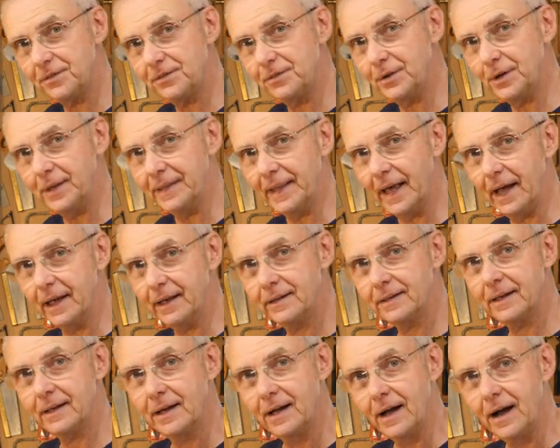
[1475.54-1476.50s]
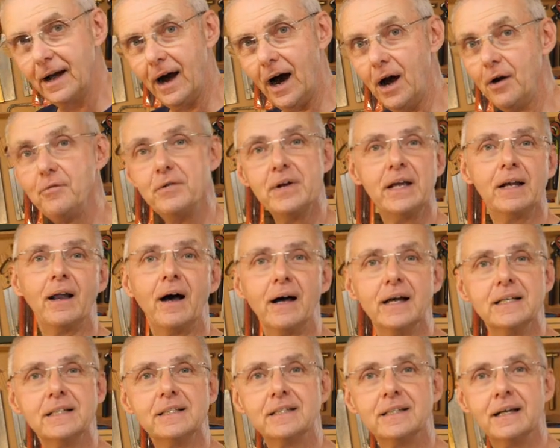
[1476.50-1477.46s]
of doing that, I
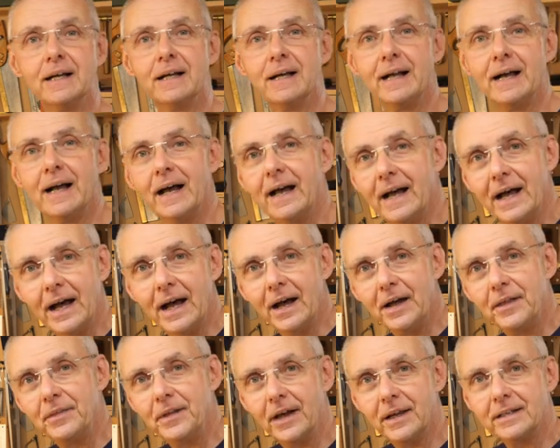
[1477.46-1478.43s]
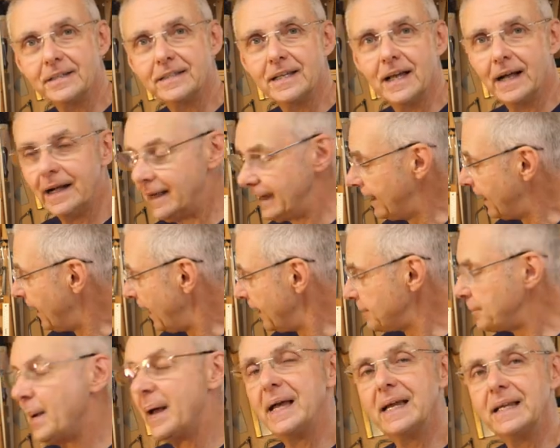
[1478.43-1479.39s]
realised that uh,
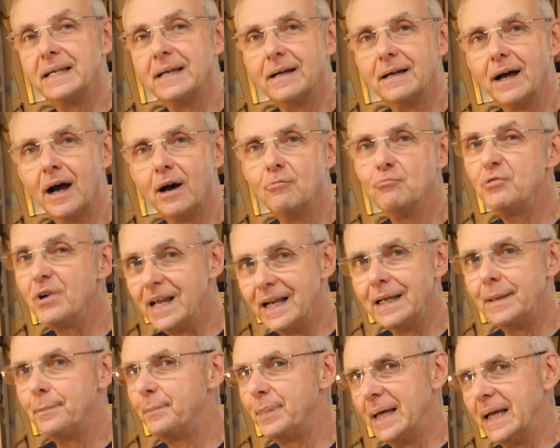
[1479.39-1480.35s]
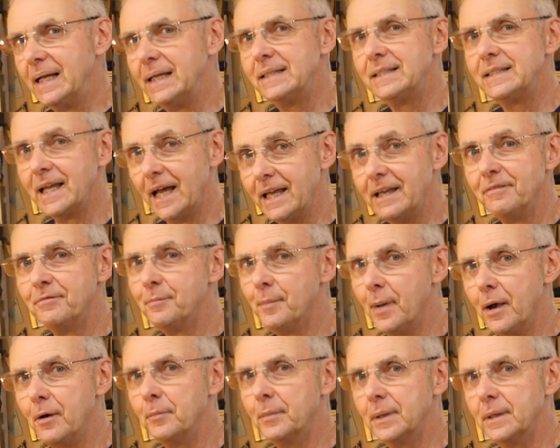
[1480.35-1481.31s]
I'd made a really big Dave
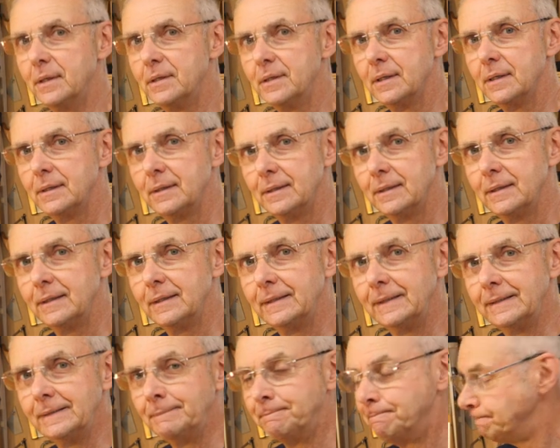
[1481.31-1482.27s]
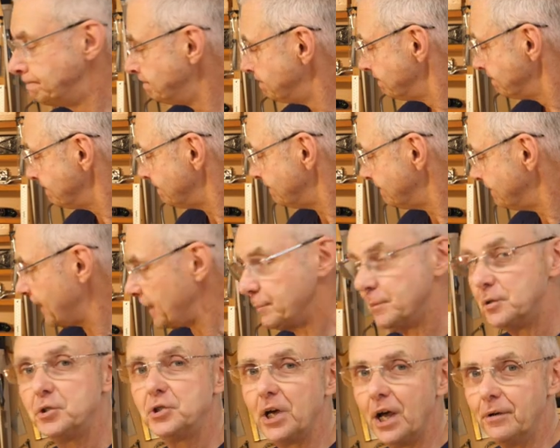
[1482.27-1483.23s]
moment. Let
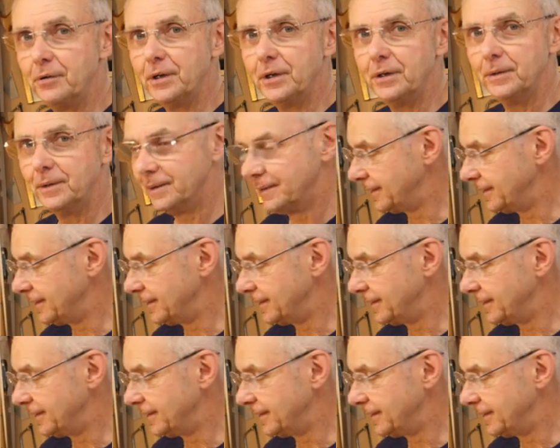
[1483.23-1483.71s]
me show you.